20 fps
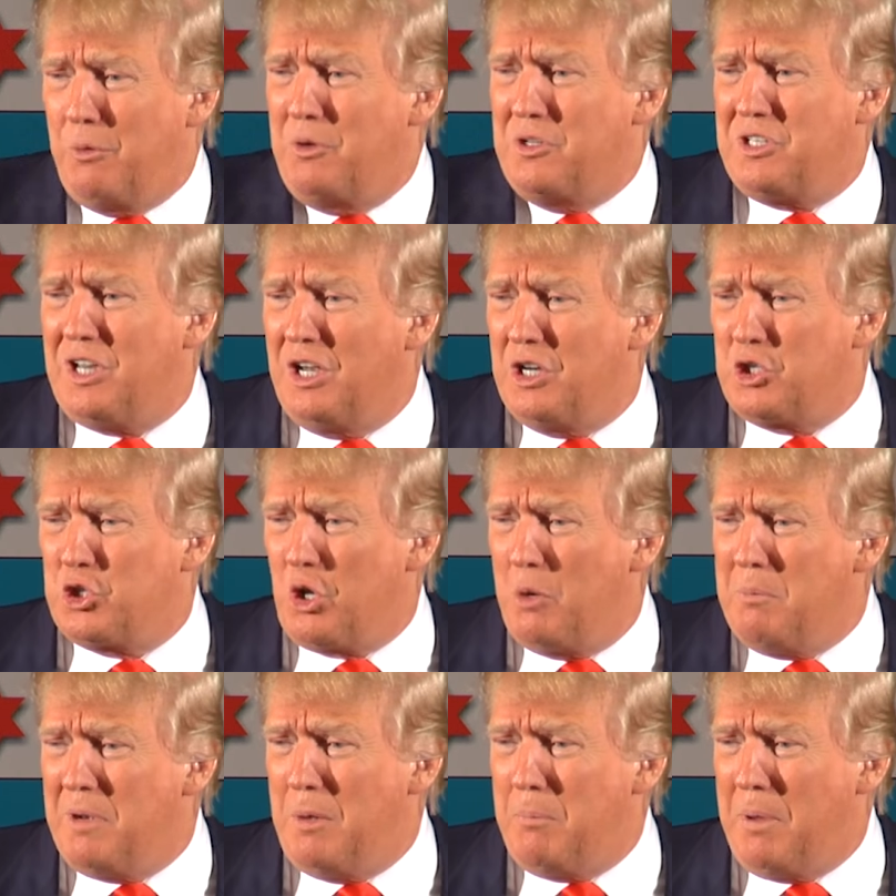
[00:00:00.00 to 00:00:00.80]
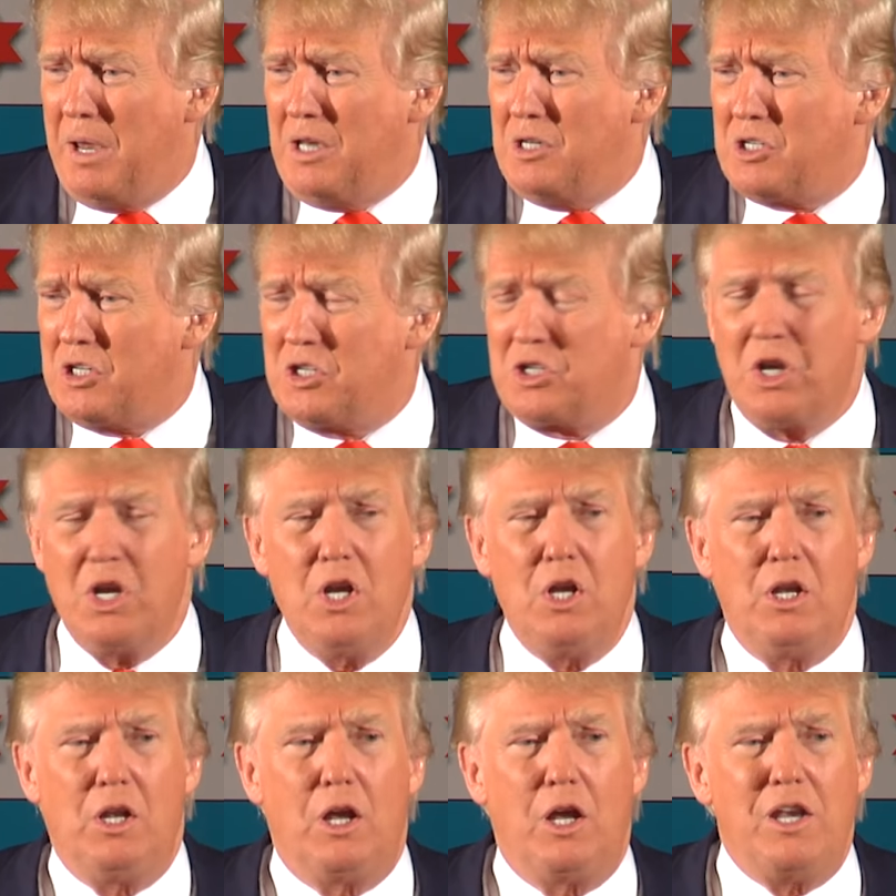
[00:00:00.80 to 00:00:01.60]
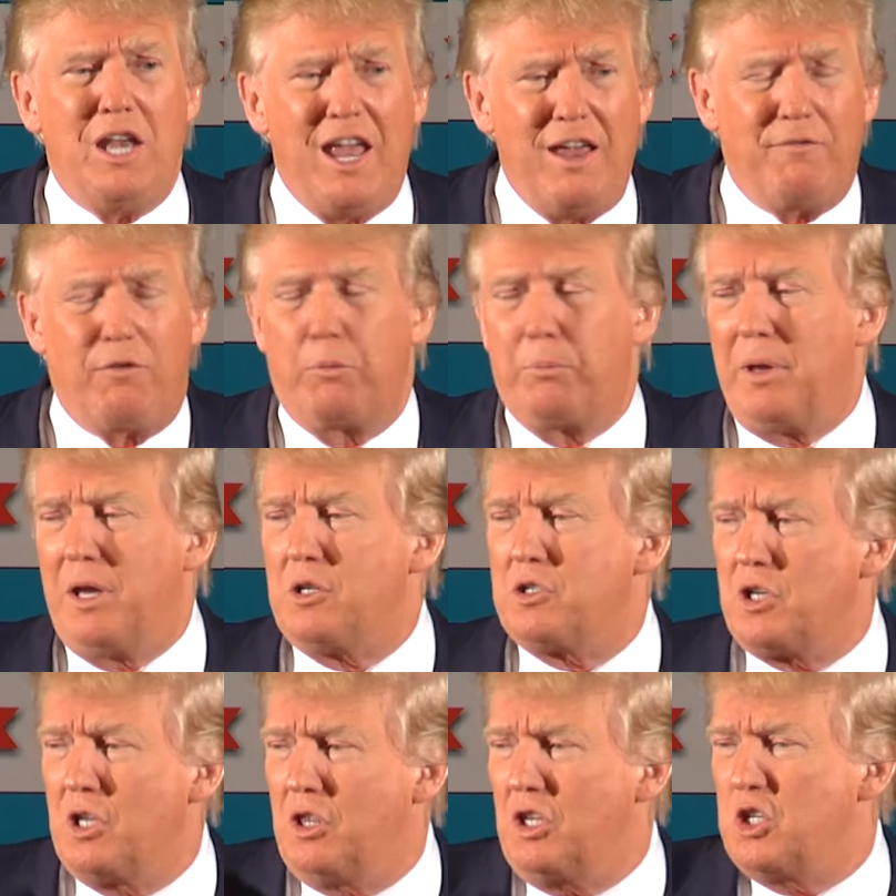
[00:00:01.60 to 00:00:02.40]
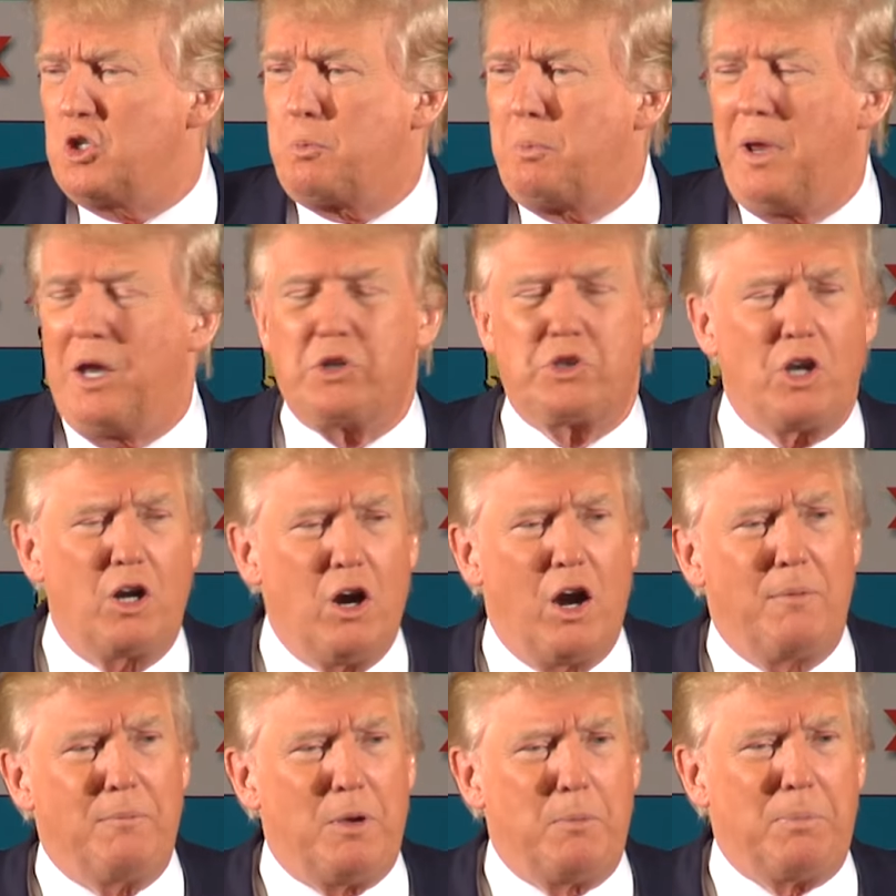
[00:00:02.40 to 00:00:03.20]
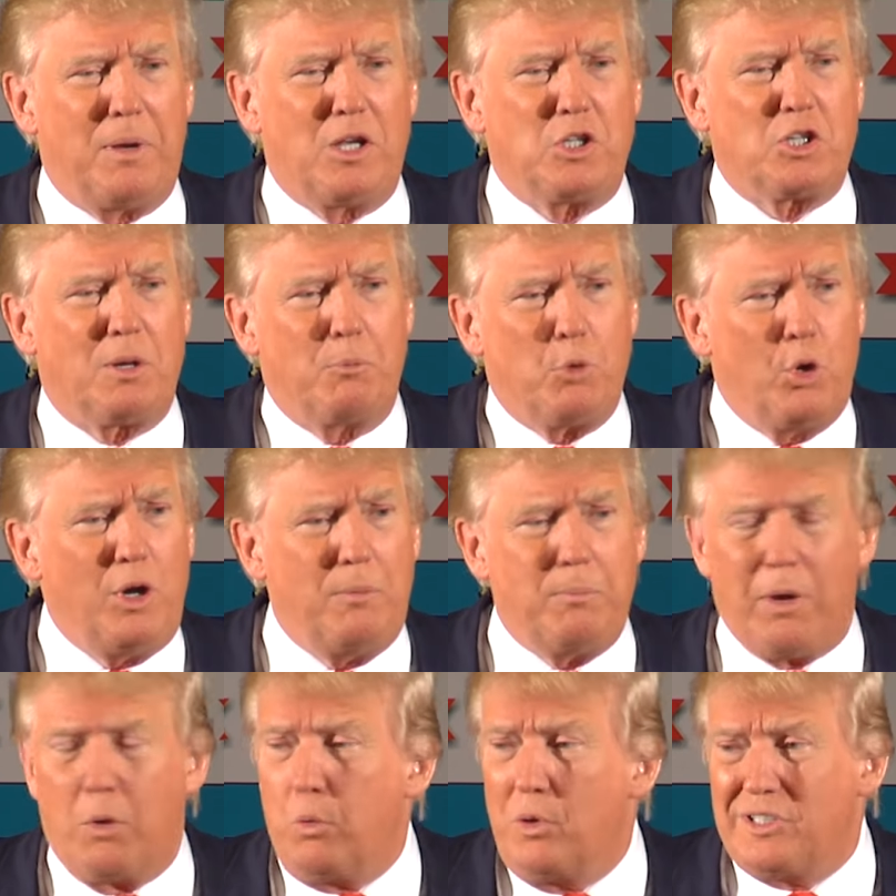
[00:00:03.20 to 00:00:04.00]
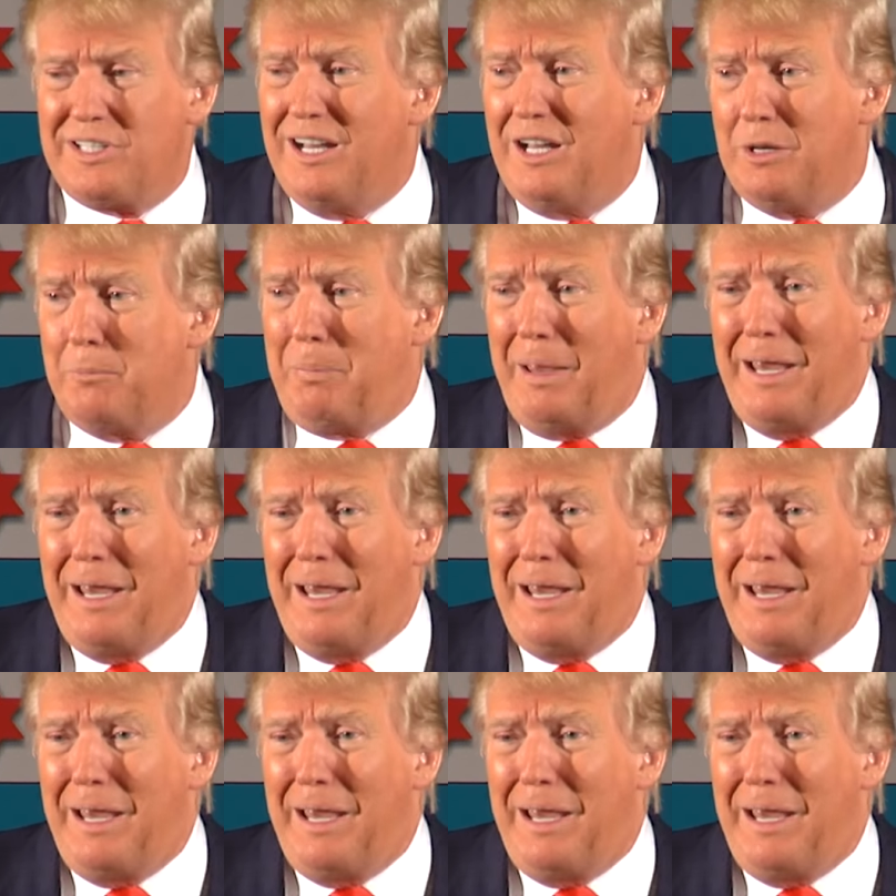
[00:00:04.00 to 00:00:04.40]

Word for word: We're selling so many bases a naval base, or this base, an army base, a marine base. We're selling